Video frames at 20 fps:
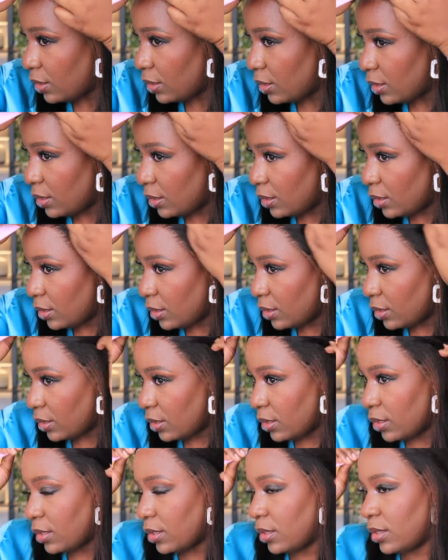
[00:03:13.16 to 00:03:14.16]

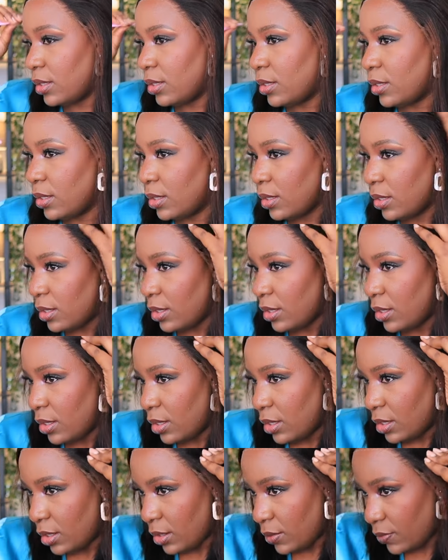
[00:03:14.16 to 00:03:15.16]

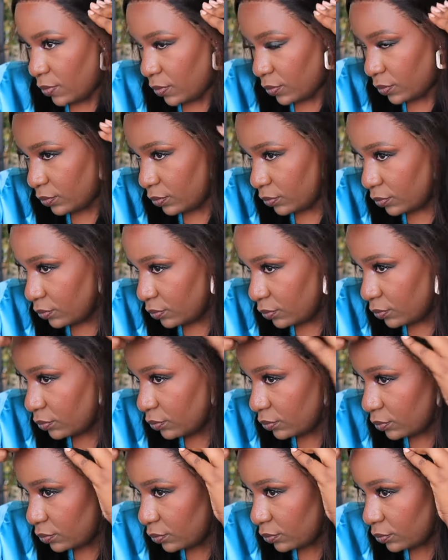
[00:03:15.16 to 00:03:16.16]

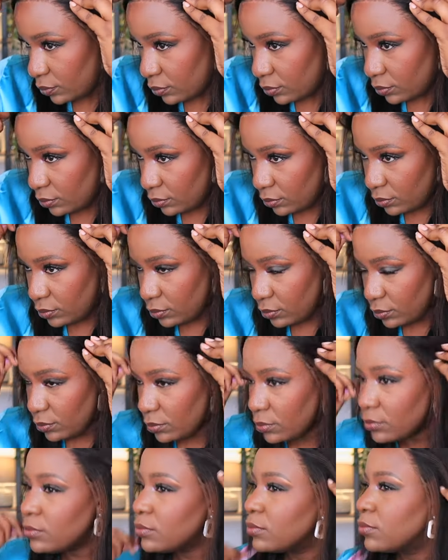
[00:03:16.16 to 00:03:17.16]

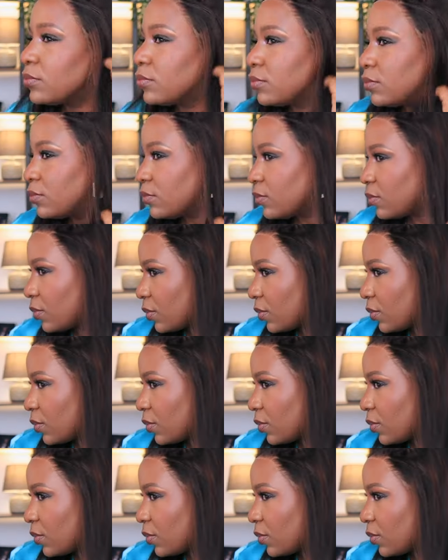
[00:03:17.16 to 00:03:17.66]
Nothing is said.